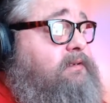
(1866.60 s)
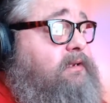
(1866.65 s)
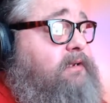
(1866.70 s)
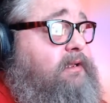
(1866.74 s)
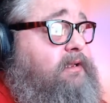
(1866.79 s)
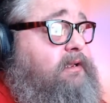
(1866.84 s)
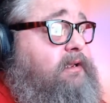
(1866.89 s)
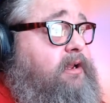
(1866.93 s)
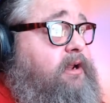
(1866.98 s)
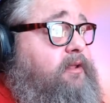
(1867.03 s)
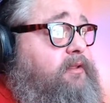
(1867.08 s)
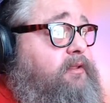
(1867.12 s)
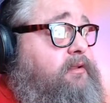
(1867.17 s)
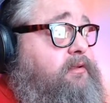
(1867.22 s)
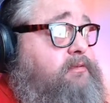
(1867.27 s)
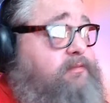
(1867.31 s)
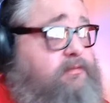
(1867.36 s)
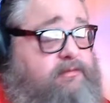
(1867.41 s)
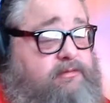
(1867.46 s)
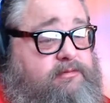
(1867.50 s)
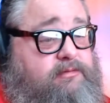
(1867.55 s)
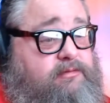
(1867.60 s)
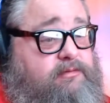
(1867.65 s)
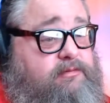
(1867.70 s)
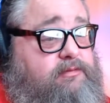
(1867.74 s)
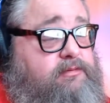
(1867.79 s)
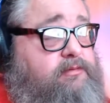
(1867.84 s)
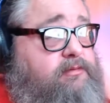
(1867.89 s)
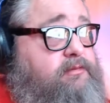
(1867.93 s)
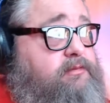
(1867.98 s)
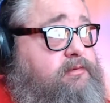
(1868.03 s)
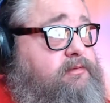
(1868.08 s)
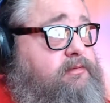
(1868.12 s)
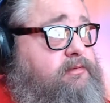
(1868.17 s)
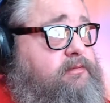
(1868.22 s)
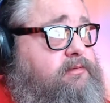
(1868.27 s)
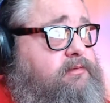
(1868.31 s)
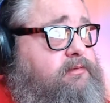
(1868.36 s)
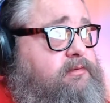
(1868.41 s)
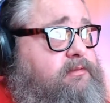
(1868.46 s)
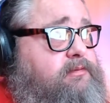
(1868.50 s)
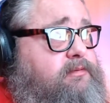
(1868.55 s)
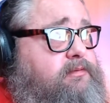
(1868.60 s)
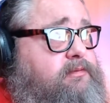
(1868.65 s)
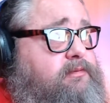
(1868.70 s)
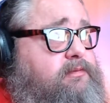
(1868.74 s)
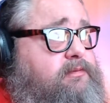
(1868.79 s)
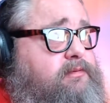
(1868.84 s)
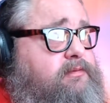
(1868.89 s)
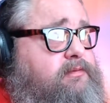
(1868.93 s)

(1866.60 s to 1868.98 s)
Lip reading: And then you got people like Cortez pandering.